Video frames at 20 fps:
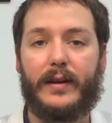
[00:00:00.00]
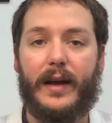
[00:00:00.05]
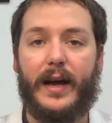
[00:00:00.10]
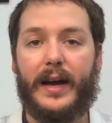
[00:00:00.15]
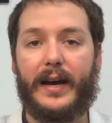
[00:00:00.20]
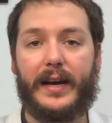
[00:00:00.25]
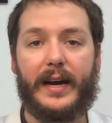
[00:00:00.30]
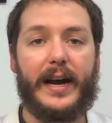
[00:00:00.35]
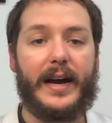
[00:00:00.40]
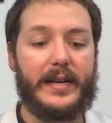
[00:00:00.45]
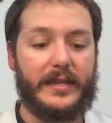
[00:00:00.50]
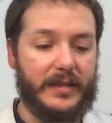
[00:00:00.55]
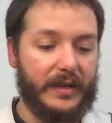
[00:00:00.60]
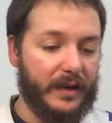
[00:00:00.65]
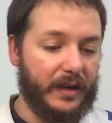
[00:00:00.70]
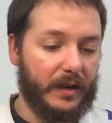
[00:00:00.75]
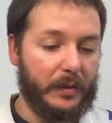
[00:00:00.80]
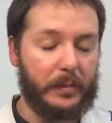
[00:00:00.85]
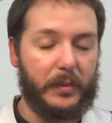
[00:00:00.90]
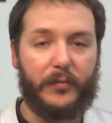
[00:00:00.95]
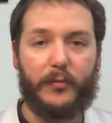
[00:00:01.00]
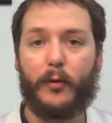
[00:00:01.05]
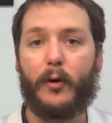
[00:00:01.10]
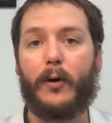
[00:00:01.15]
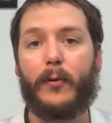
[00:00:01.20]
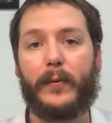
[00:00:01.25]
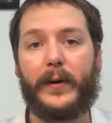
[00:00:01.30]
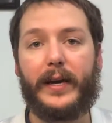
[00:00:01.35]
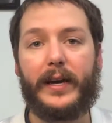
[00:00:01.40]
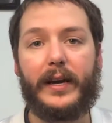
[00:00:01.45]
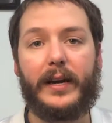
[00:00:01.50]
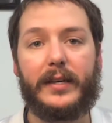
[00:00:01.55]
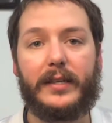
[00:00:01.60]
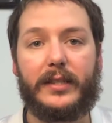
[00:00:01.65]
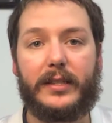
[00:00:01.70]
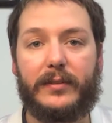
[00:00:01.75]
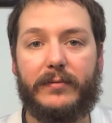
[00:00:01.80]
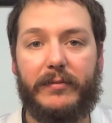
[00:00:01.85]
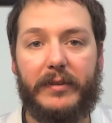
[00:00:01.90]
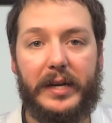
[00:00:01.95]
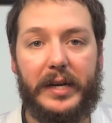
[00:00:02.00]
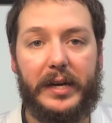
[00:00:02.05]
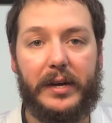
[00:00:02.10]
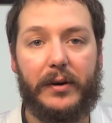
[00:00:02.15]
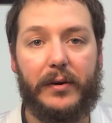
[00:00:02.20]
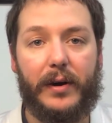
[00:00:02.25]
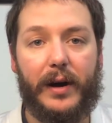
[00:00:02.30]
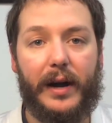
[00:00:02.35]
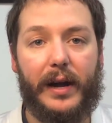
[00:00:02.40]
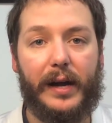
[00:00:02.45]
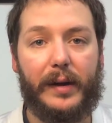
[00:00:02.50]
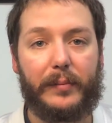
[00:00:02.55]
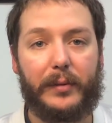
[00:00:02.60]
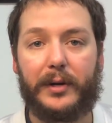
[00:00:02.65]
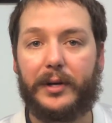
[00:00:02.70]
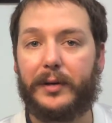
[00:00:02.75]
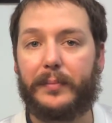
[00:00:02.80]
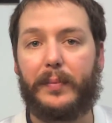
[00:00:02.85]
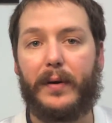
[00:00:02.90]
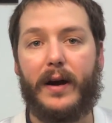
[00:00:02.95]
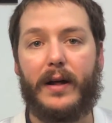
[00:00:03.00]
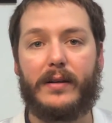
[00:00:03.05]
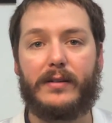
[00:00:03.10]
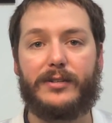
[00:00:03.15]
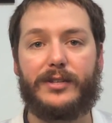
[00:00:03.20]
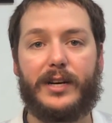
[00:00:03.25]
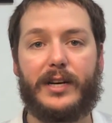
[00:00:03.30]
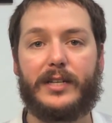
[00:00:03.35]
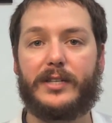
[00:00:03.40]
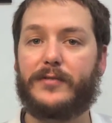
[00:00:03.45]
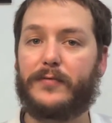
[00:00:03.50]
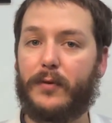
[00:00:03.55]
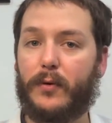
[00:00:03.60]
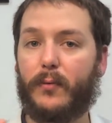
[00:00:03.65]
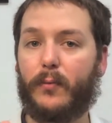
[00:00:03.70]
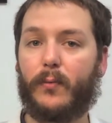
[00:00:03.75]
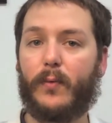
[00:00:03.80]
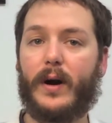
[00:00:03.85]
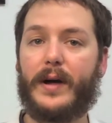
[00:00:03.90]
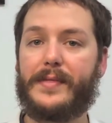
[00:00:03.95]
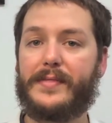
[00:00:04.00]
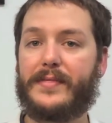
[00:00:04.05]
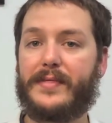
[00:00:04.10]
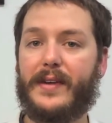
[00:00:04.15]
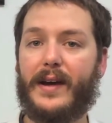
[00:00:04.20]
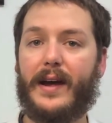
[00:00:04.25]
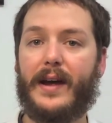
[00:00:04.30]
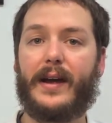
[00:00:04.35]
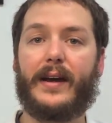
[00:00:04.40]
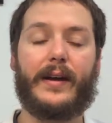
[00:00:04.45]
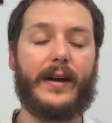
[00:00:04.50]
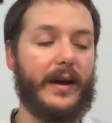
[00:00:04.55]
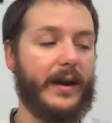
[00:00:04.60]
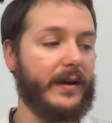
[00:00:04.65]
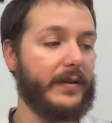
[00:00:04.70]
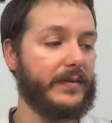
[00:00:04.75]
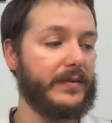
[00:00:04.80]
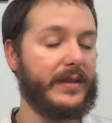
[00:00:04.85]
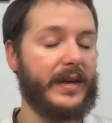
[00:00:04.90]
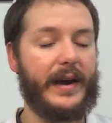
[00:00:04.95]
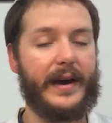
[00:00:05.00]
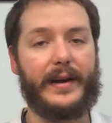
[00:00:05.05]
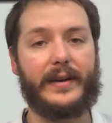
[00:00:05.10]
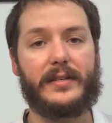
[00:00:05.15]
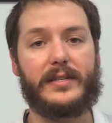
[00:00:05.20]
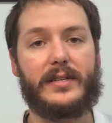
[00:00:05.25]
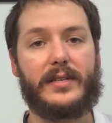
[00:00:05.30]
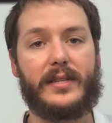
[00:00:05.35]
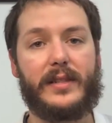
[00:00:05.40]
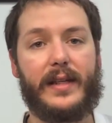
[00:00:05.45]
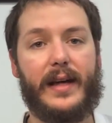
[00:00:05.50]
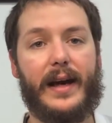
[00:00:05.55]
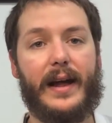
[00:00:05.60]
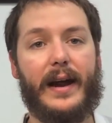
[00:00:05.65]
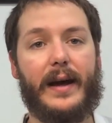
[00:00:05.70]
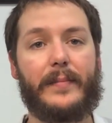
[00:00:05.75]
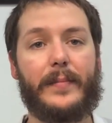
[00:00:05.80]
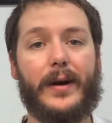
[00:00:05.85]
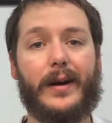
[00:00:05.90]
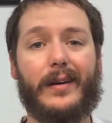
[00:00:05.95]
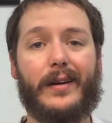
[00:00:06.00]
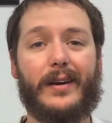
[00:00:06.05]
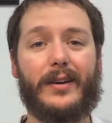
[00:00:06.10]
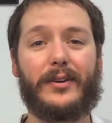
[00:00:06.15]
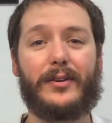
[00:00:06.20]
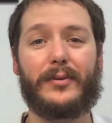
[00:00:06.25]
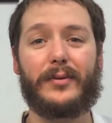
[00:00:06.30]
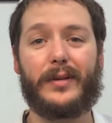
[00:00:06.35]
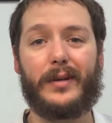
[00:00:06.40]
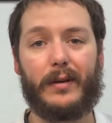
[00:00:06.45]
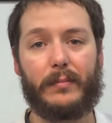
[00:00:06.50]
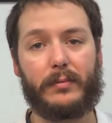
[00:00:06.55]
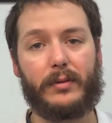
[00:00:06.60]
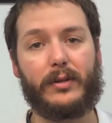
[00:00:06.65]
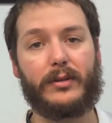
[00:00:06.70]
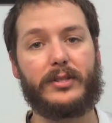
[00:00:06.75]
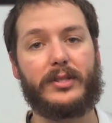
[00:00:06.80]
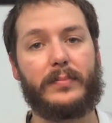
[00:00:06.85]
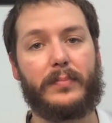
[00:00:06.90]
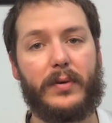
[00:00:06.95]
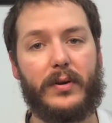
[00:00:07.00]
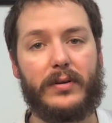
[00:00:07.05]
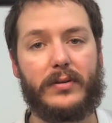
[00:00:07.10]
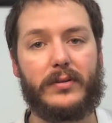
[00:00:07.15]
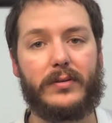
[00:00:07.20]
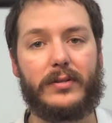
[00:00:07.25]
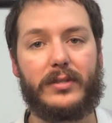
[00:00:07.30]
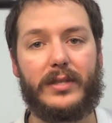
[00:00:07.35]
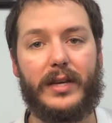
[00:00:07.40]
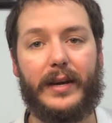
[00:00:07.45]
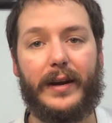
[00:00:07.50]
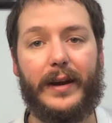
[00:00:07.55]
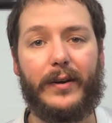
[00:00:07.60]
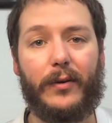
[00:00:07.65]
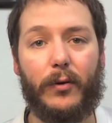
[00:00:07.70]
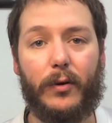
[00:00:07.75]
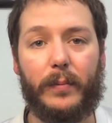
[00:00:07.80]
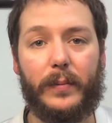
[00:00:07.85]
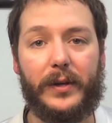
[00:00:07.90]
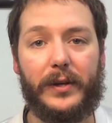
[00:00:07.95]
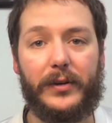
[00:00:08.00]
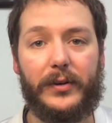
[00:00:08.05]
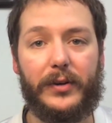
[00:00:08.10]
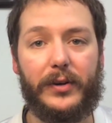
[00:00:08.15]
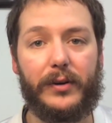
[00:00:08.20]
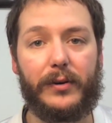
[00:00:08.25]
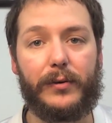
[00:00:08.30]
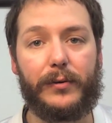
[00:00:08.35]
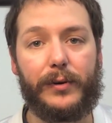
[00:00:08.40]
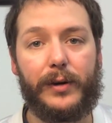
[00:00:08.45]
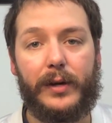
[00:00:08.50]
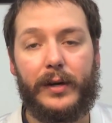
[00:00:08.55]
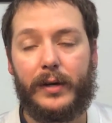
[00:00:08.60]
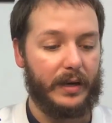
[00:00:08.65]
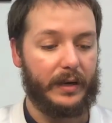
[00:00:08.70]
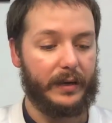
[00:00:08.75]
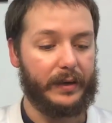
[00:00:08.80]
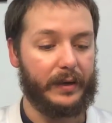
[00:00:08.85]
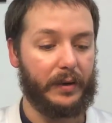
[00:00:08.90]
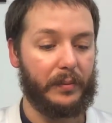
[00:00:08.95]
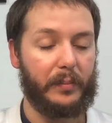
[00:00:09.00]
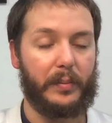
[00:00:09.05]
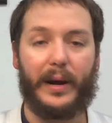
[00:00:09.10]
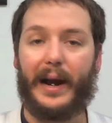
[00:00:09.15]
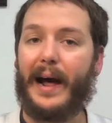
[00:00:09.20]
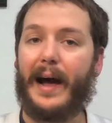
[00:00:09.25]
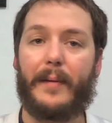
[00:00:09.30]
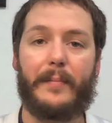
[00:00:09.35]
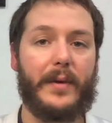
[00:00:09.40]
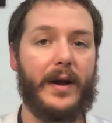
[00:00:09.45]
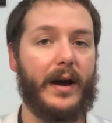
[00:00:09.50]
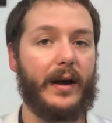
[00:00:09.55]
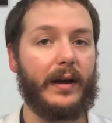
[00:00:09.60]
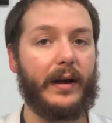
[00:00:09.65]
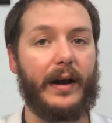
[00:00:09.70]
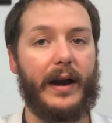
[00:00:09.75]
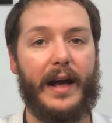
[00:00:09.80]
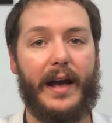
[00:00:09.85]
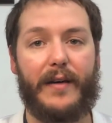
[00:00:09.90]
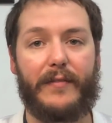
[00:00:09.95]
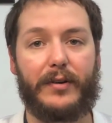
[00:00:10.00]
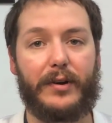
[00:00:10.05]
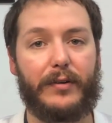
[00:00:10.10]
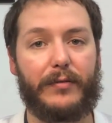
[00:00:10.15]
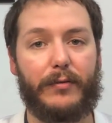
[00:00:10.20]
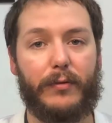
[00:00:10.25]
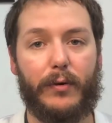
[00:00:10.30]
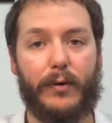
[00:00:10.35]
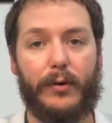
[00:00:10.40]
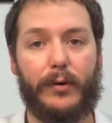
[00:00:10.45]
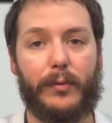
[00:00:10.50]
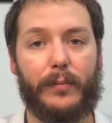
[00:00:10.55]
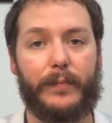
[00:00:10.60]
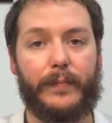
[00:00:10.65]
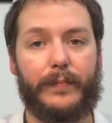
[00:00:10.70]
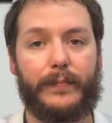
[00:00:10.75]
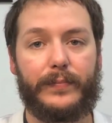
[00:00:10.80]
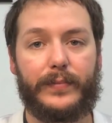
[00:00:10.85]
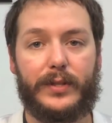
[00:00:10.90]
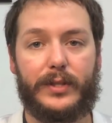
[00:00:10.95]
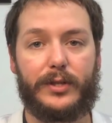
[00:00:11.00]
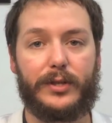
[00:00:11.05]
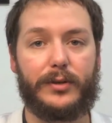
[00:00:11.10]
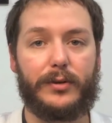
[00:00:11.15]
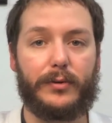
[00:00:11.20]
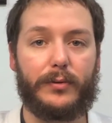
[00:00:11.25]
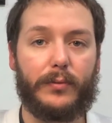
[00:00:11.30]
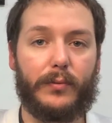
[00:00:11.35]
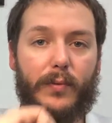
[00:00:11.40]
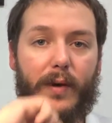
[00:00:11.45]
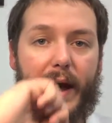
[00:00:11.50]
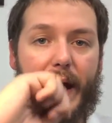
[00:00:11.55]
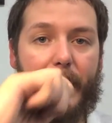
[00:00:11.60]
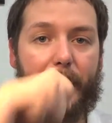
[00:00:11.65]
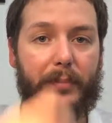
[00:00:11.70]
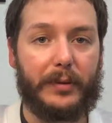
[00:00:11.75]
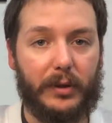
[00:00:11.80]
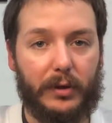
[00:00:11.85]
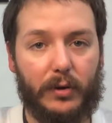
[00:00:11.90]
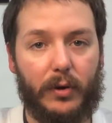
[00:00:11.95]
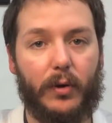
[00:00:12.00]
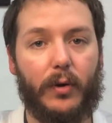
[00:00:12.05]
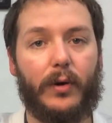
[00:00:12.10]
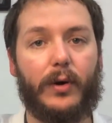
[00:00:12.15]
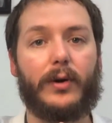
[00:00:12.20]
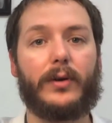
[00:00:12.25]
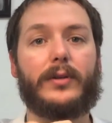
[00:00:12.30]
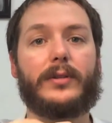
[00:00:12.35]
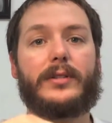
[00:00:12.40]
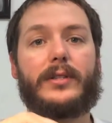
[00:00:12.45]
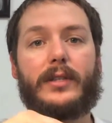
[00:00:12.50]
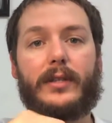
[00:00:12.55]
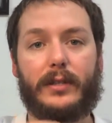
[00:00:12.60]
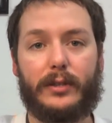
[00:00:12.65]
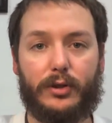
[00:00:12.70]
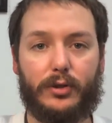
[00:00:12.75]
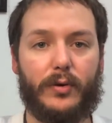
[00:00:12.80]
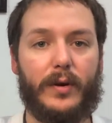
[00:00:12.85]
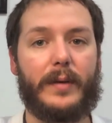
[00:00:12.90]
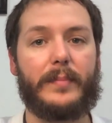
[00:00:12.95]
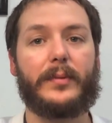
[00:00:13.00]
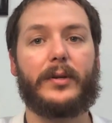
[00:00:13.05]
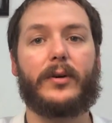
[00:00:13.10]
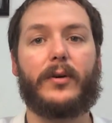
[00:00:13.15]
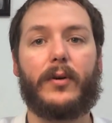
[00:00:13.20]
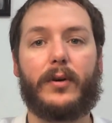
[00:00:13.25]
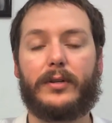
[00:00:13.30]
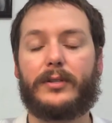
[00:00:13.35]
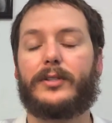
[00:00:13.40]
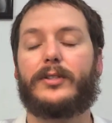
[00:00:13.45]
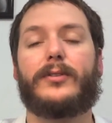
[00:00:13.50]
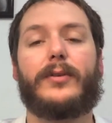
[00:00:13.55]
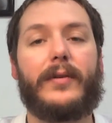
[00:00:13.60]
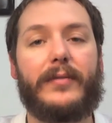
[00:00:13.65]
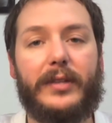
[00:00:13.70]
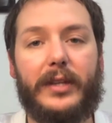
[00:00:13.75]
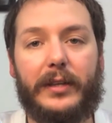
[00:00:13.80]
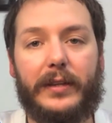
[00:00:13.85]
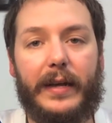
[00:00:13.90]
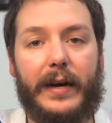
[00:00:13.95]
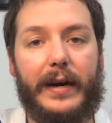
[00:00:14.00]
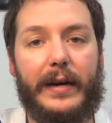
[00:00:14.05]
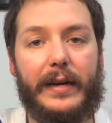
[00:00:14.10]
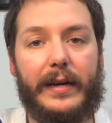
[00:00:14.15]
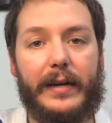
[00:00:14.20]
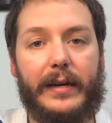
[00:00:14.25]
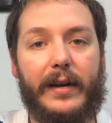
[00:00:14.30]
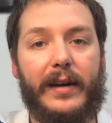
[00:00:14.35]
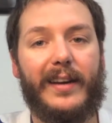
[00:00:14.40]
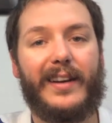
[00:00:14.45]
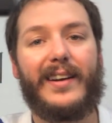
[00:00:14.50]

Hey guys, before we get into the video, I am going to apologize for one thing, and that's that I'm not going to do the up close and personals like I normally do, but I'm not going to have enough room to wrap the coil, to trim the coil, to do everything that I need